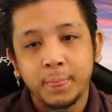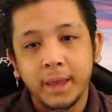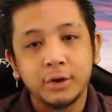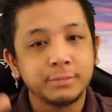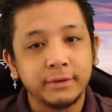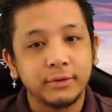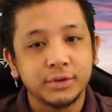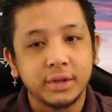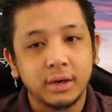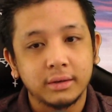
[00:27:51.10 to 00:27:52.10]
that was my
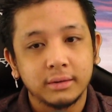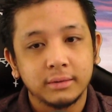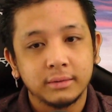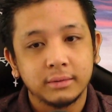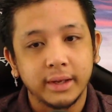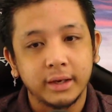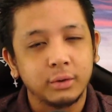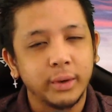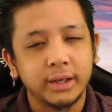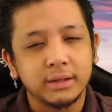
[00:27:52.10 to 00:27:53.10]
first thought. Like,
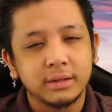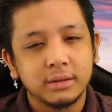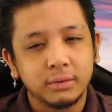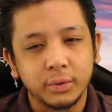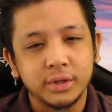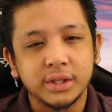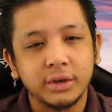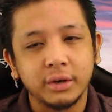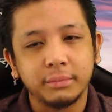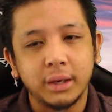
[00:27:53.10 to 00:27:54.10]
wait, wouldn't
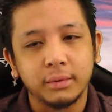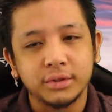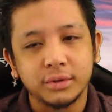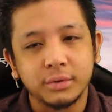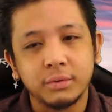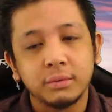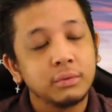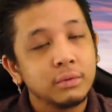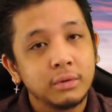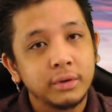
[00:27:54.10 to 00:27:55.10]
Tyrion be able to,
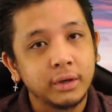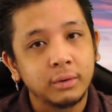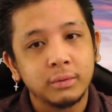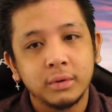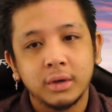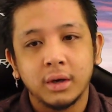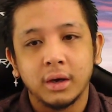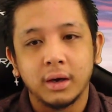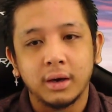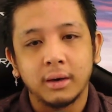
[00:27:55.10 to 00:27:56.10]
you know?
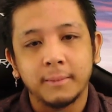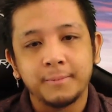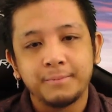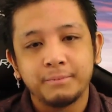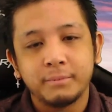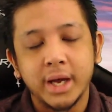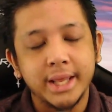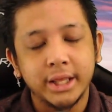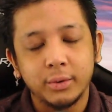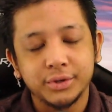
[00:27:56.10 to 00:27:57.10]
And
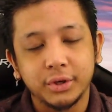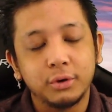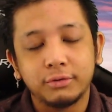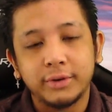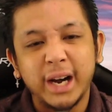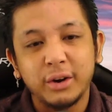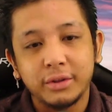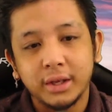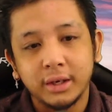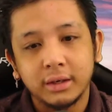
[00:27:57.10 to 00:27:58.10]
then there was the whole fire
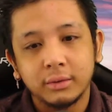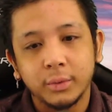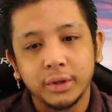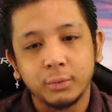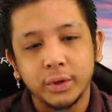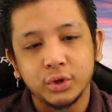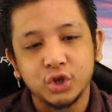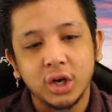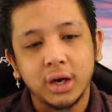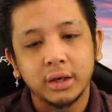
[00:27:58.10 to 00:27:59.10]
thing with
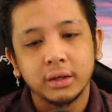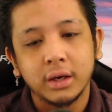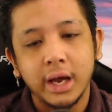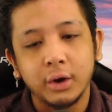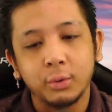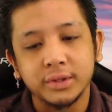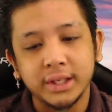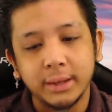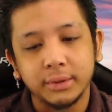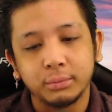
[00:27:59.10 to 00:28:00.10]
Jon, how I
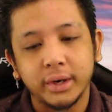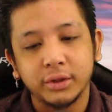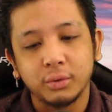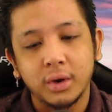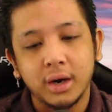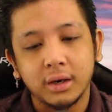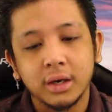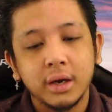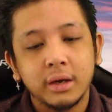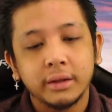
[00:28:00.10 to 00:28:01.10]
wasn't able to break the rock.
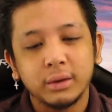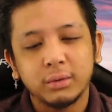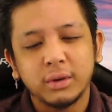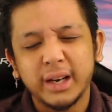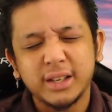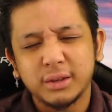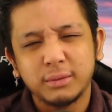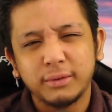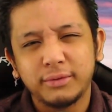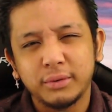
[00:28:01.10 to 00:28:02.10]
There
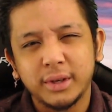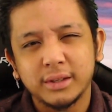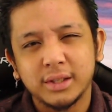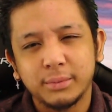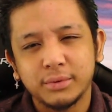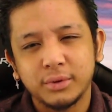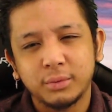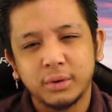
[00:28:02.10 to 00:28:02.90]
were a few things this episode